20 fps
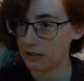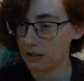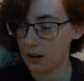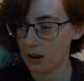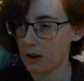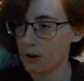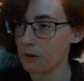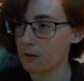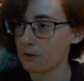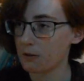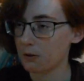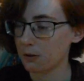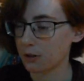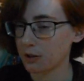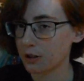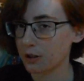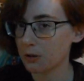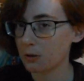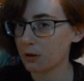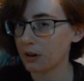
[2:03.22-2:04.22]
know for
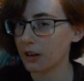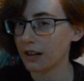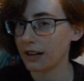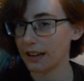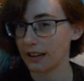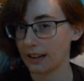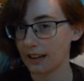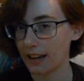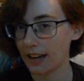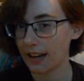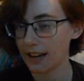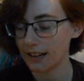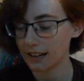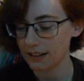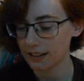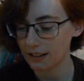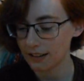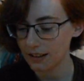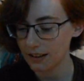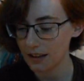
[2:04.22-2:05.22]
sure in
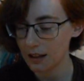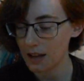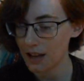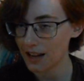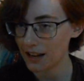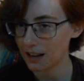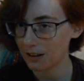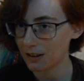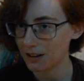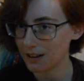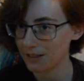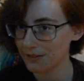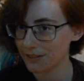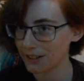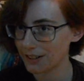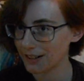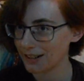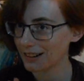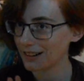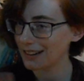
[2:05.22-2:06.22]
canon.
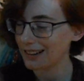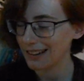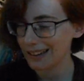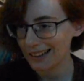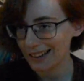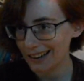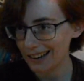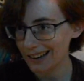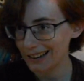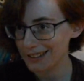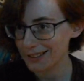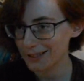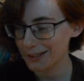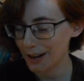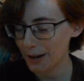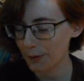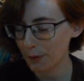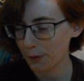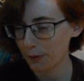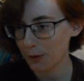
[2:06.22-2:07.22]
However, I do
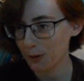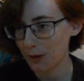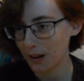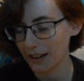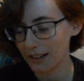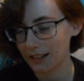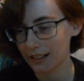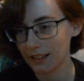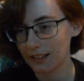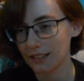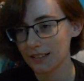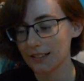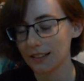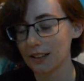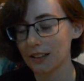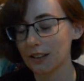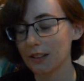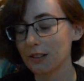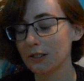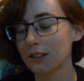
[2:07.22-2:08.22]
have a few ideas,
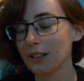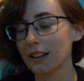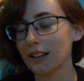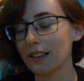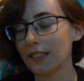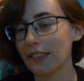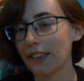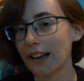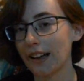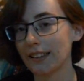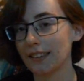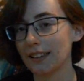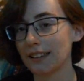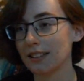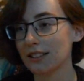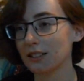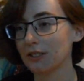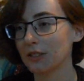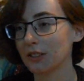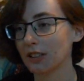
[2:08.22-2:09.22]
including that the
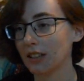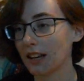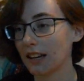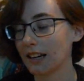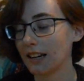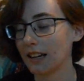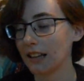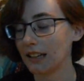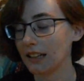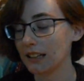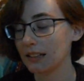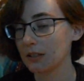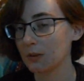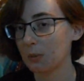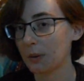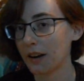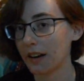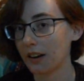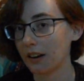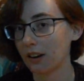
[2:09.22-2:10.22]
Silver Lining
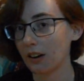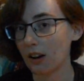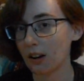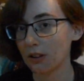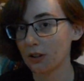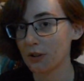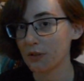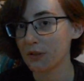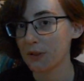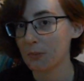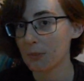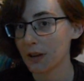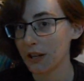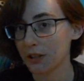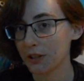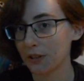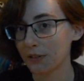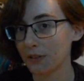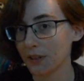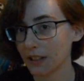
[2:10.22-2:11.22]
is where all of the
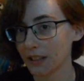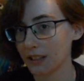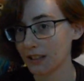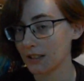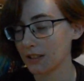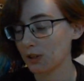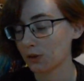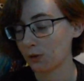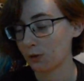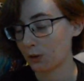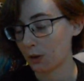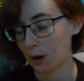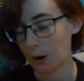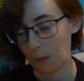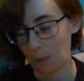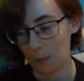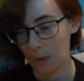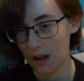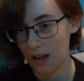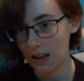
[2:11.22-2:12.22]
major villains
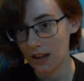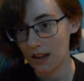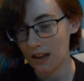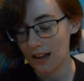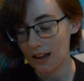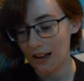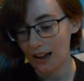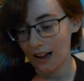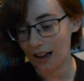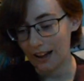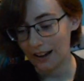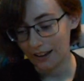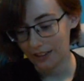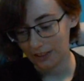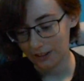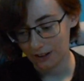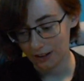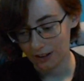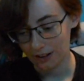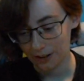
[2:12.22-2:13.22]
from
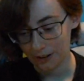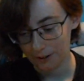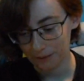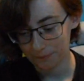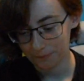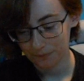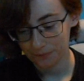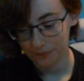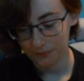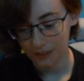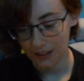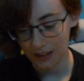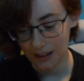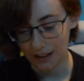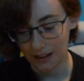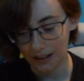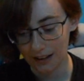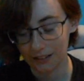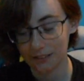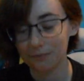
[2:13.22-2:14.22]
either
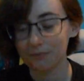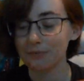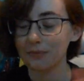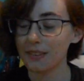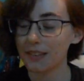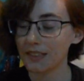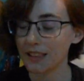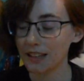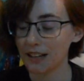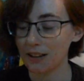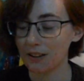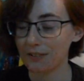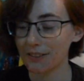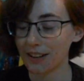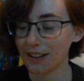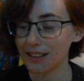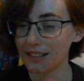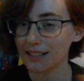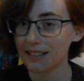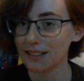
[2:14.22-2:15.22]
the
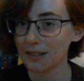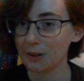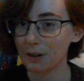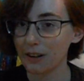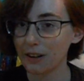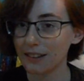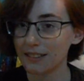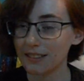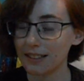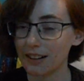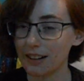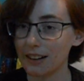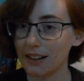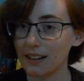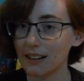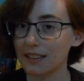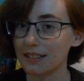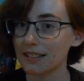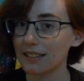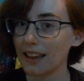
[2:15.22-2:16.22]
Nelvana
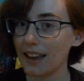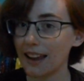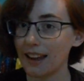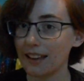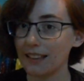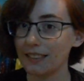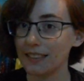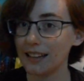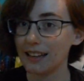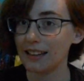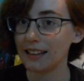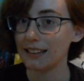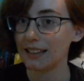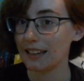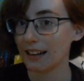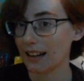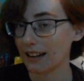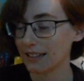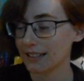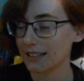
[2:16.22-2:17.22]
series and the
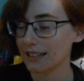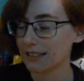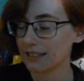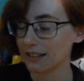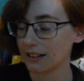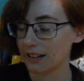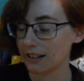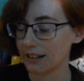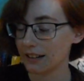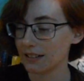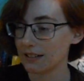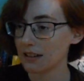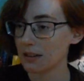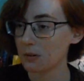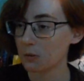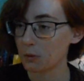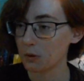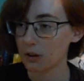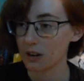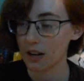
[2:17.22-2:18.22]
DIC series
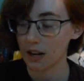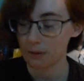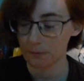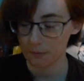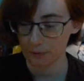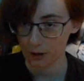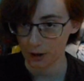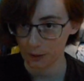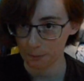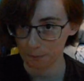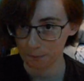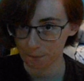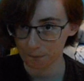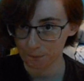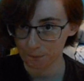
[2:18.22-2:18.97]
will come from,